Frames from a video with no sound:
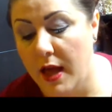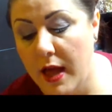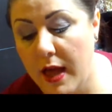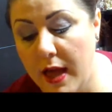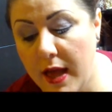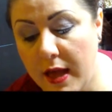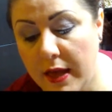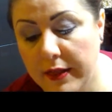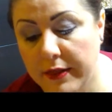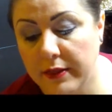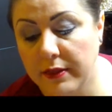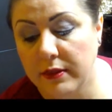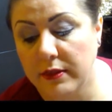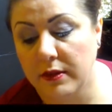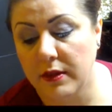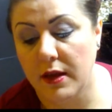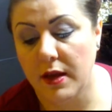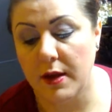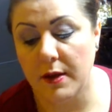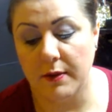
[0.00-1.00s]
And
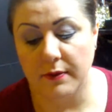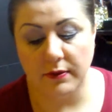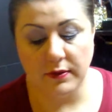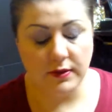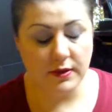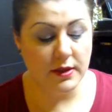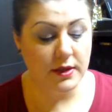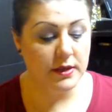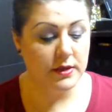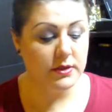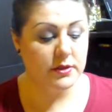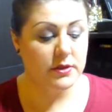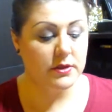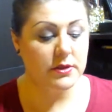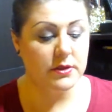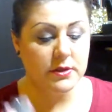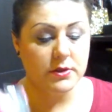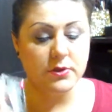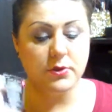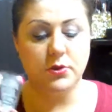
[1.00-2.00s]

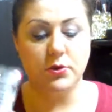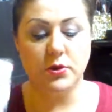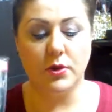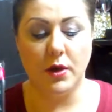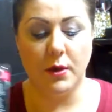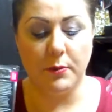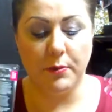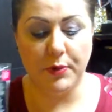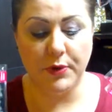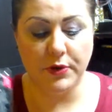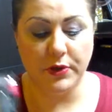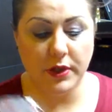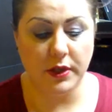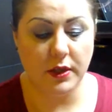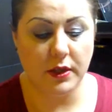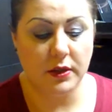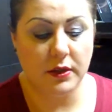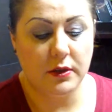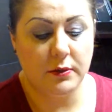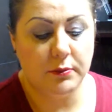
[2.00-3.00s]
this
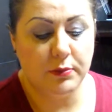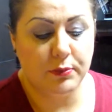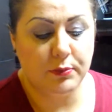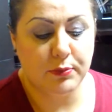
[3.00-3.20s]
particular